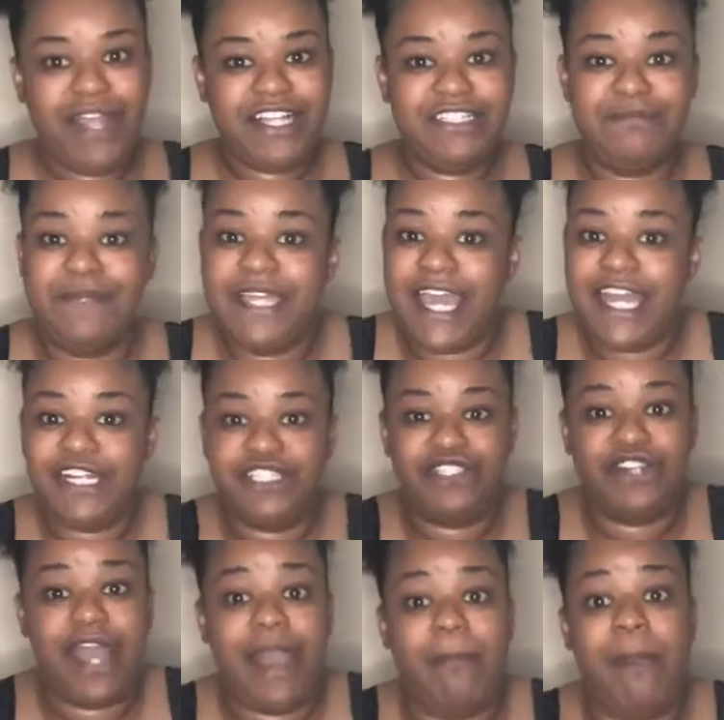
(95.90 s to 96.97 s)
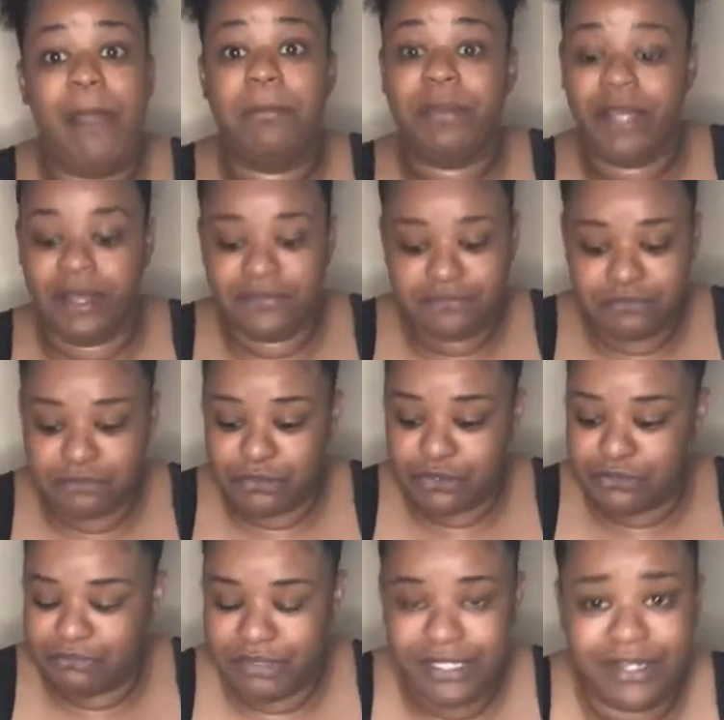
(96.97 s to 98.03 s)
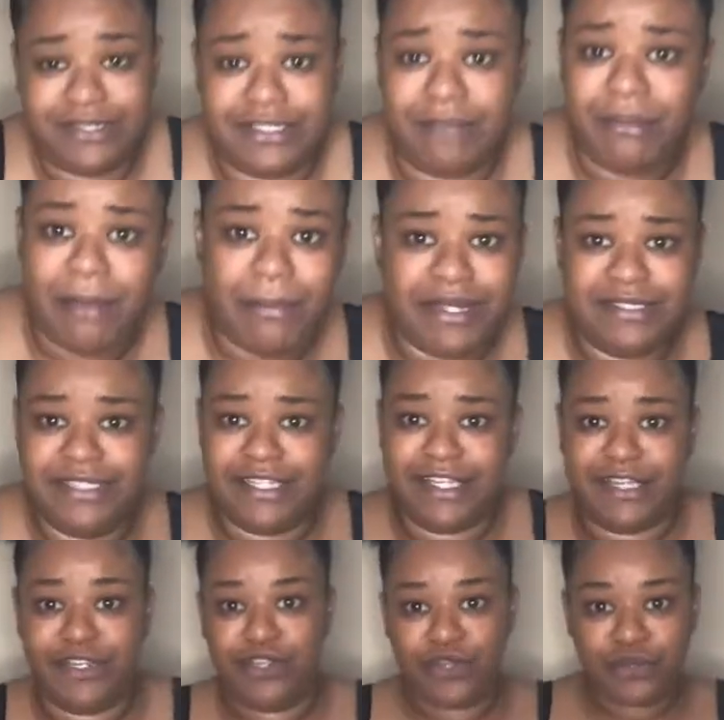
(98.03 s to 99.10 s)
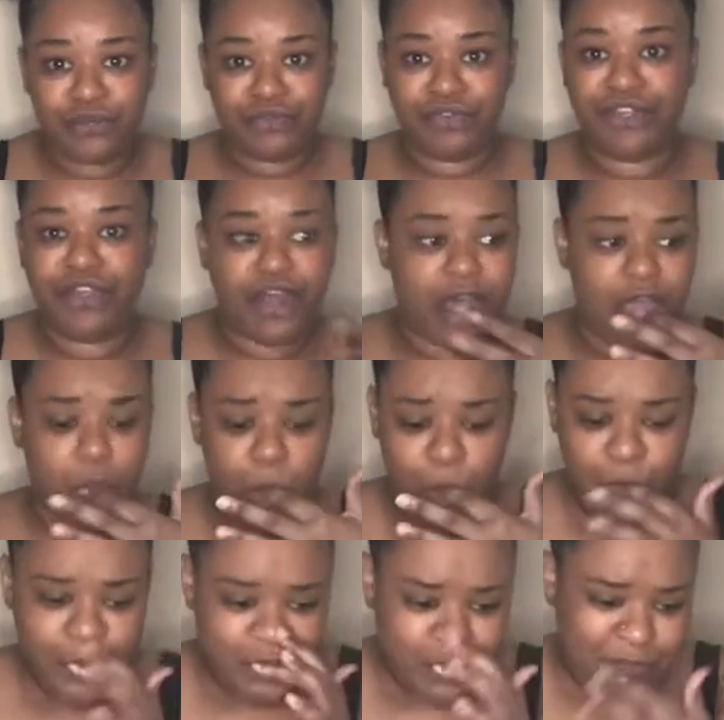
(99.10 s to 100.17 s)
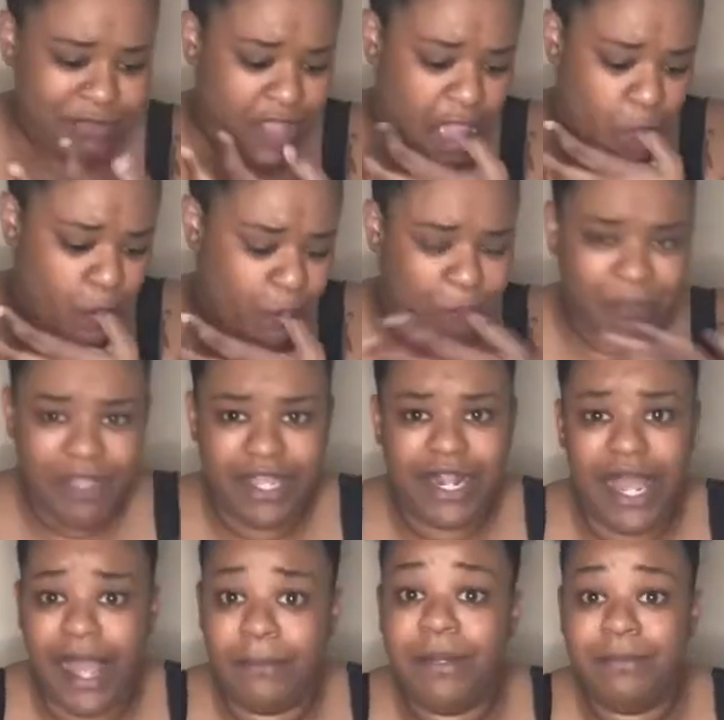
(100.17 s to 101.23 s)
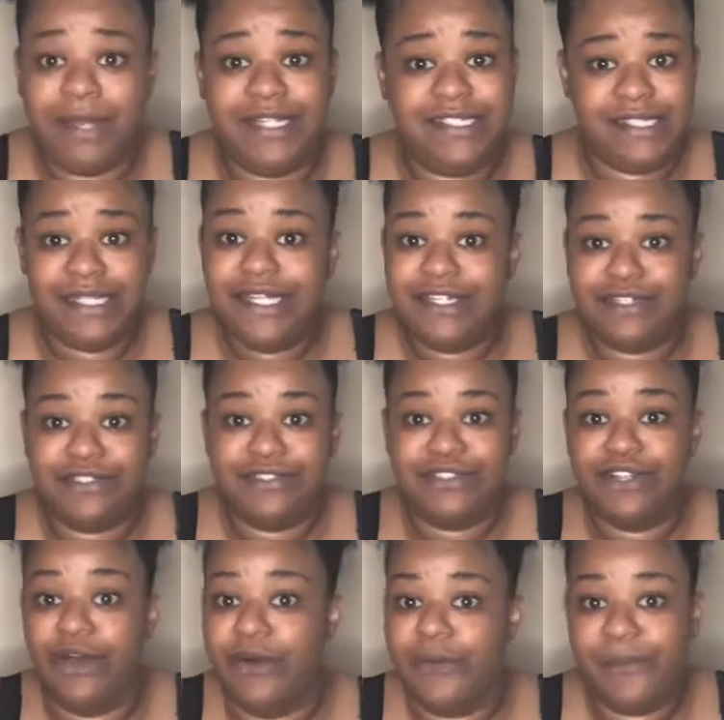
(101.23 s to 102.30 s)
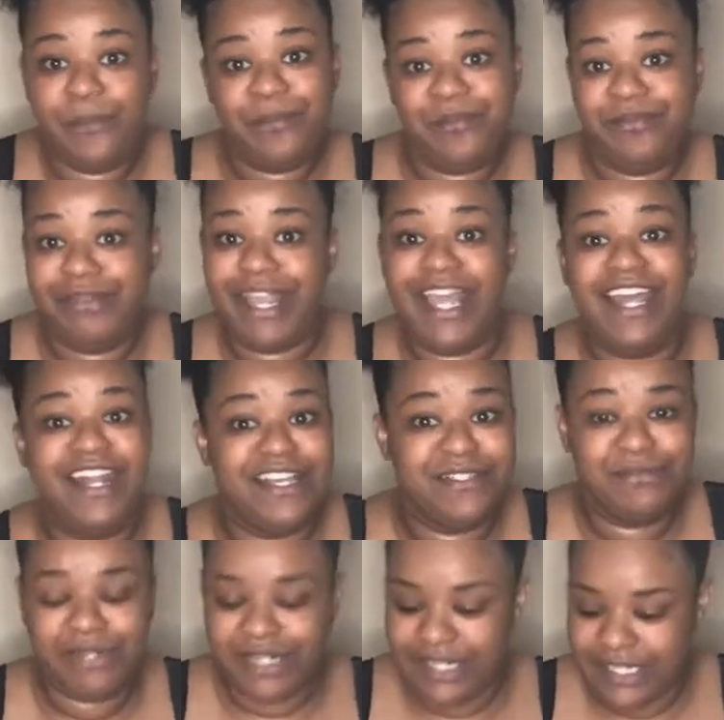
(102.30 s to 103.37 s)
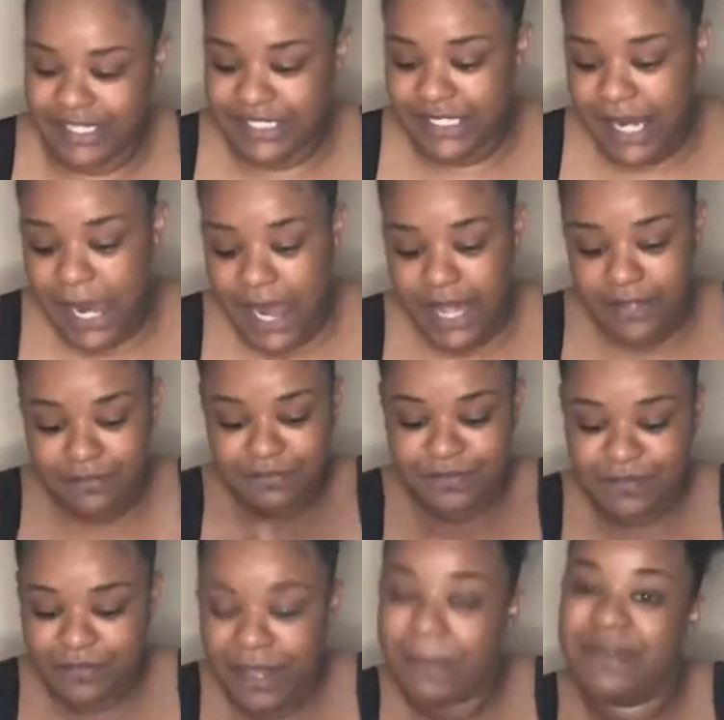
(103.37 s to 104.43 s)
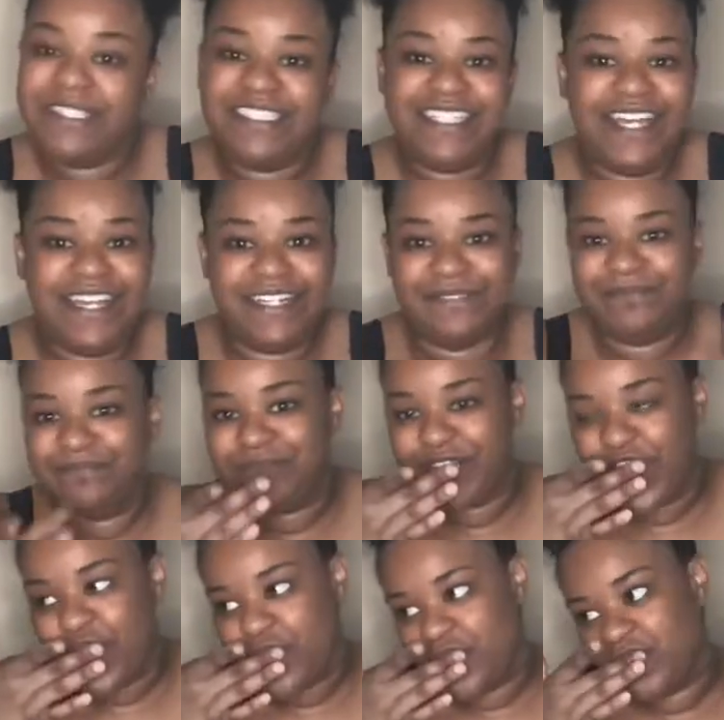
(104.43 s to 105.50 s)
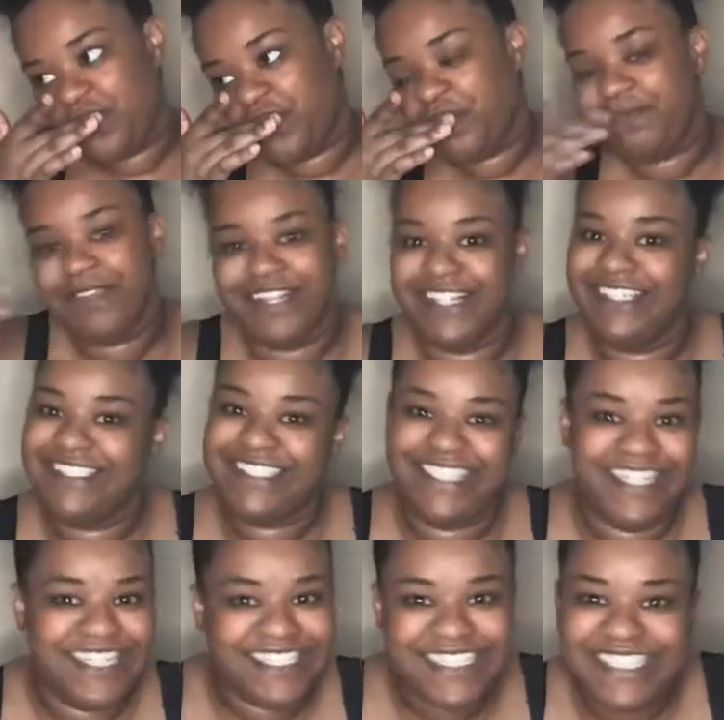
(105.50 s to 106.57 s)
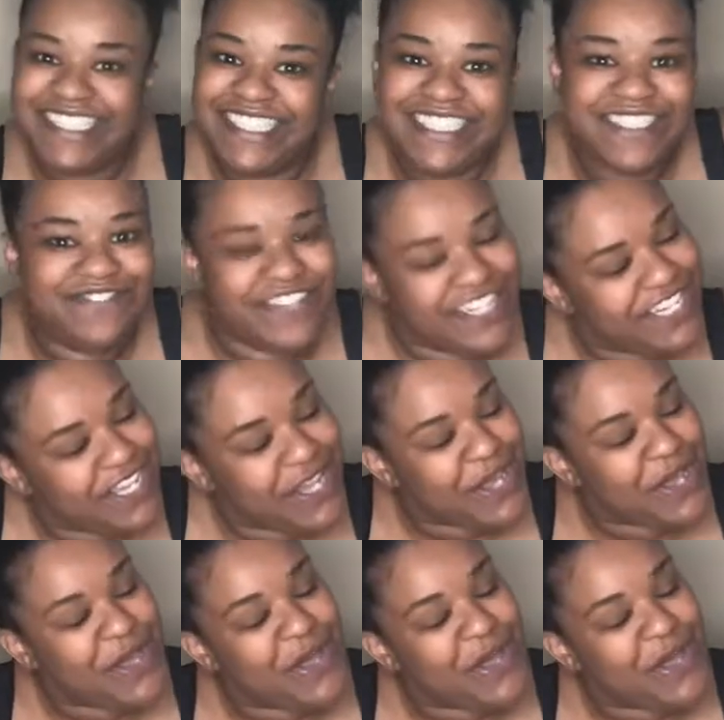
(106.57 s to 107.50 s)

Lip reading: spaghetti strap, I'm comfortable because I'm not about to get cute for y'all. I'm a messy eater, so it is what it is. But yeah, let's get into this video.